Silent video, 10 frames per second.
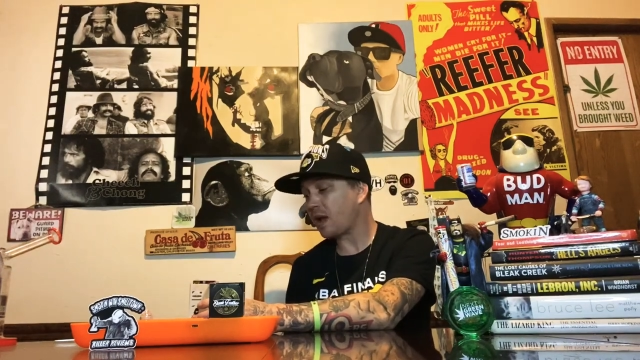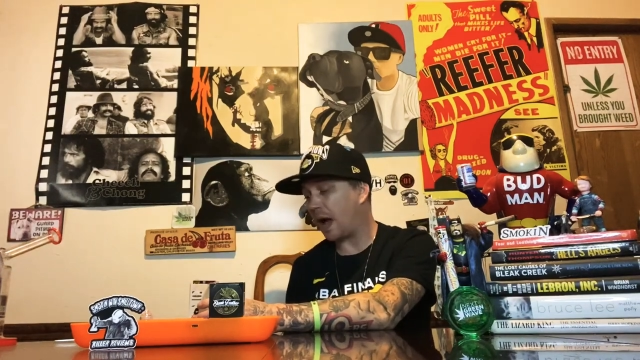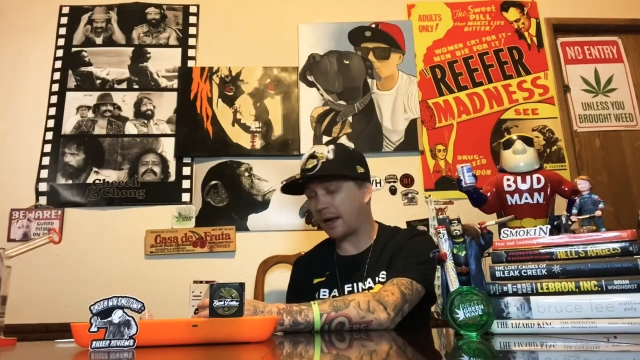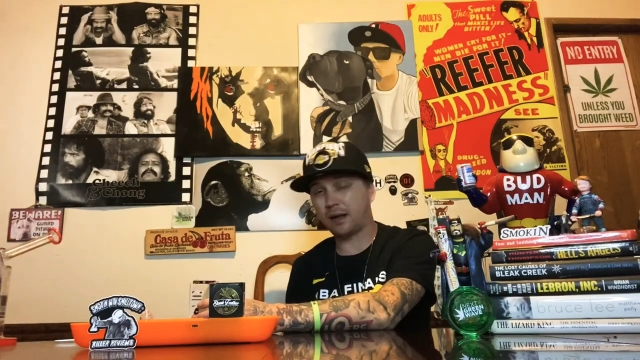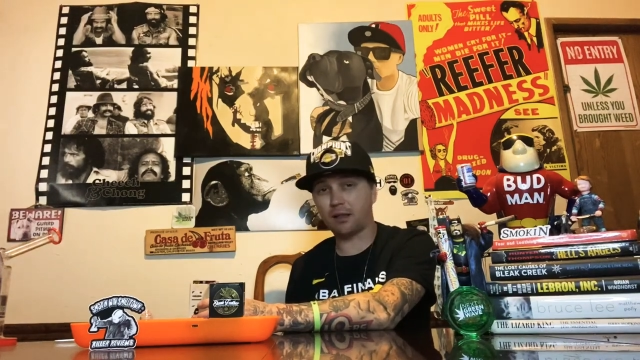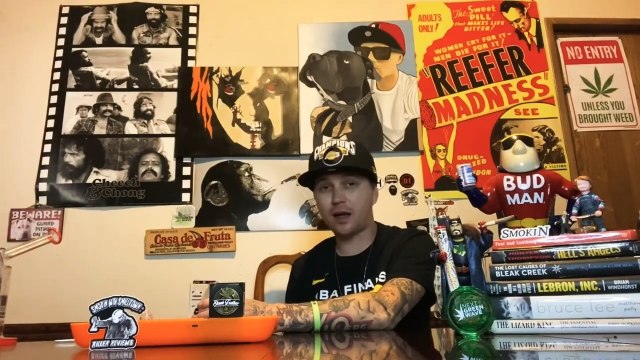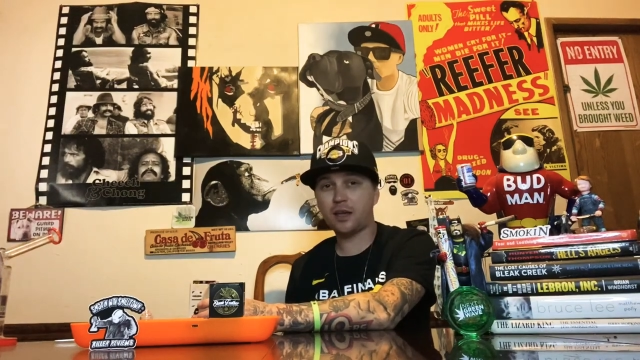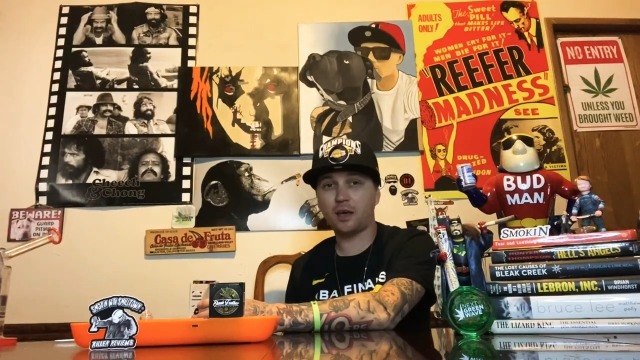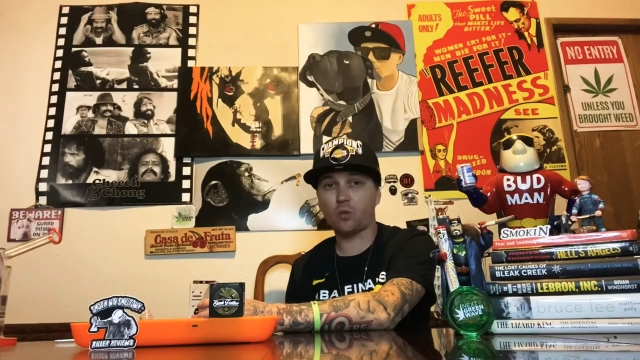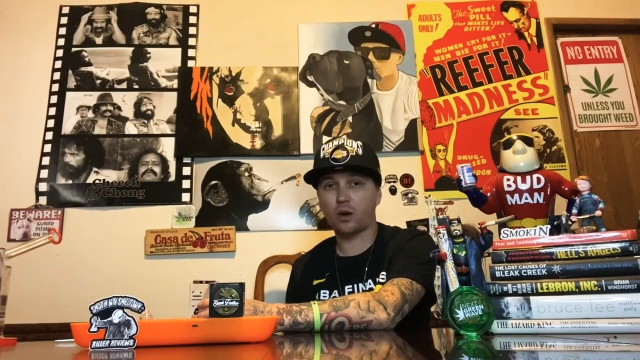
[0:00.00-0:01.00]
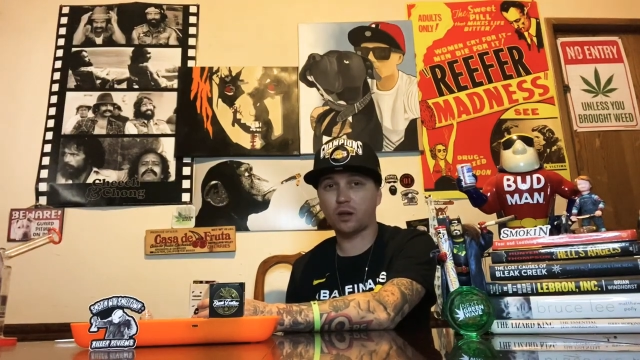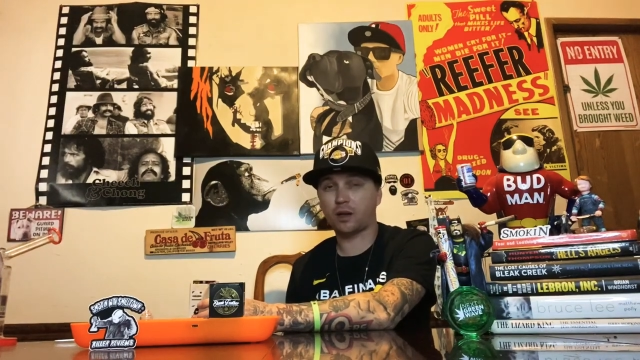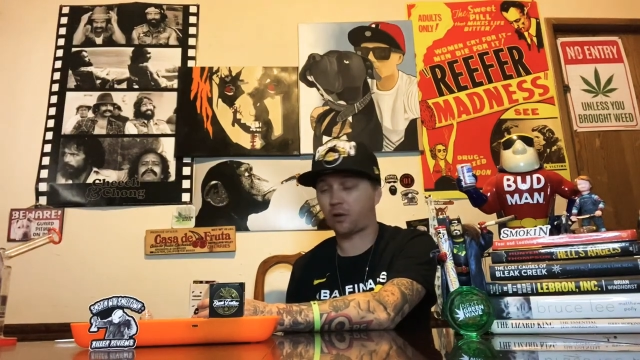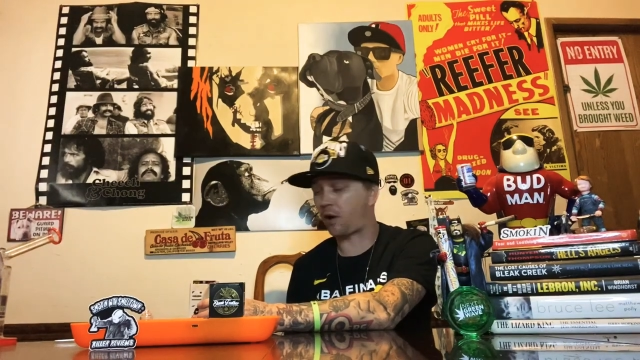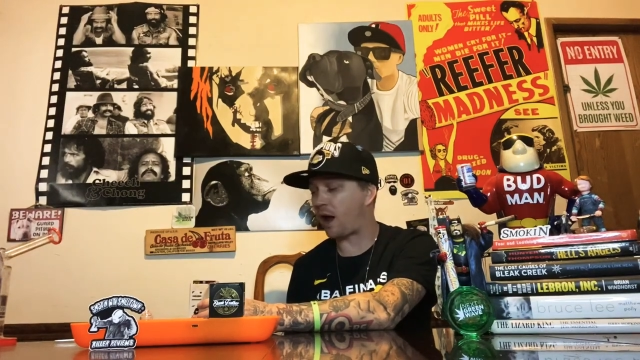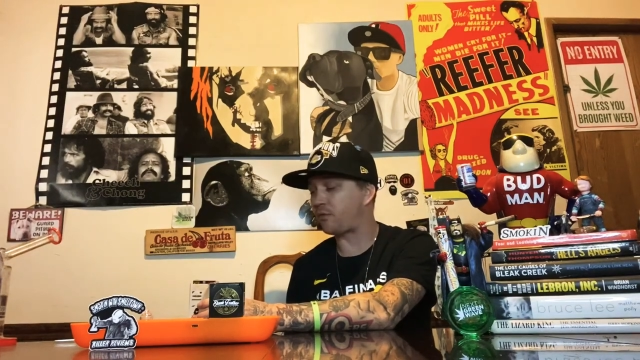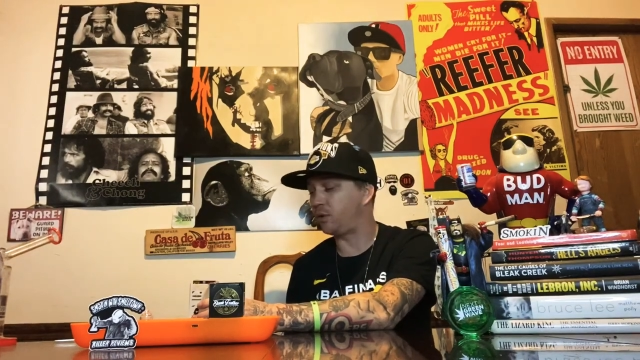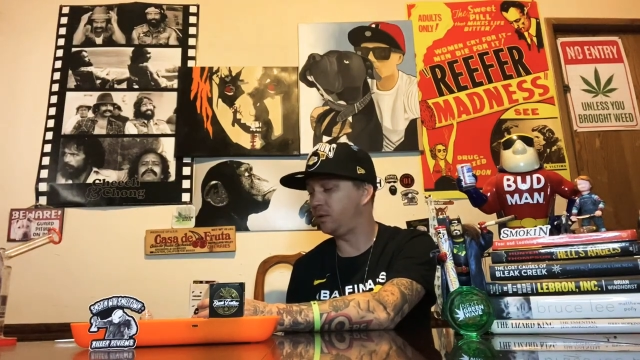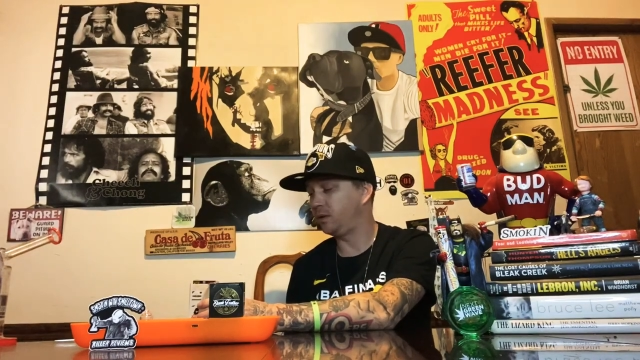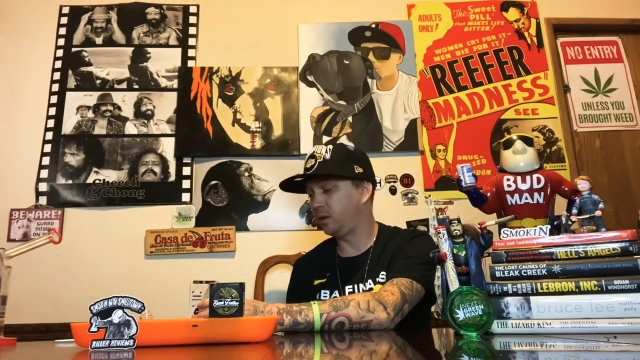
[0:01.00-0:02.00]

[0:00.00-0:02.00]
I got lucky and won it in a raffle.